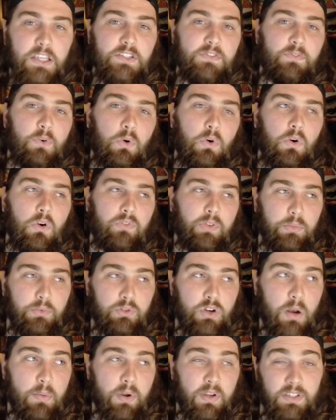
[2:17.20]
for flip the
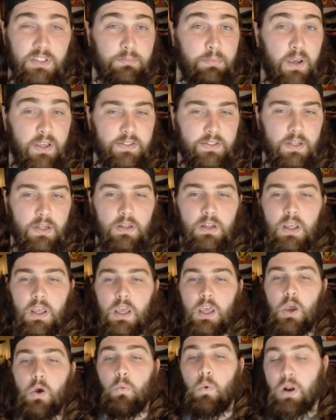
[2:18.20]
script because it's busted.
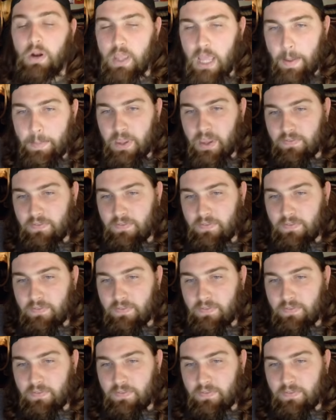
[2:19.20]
1 copy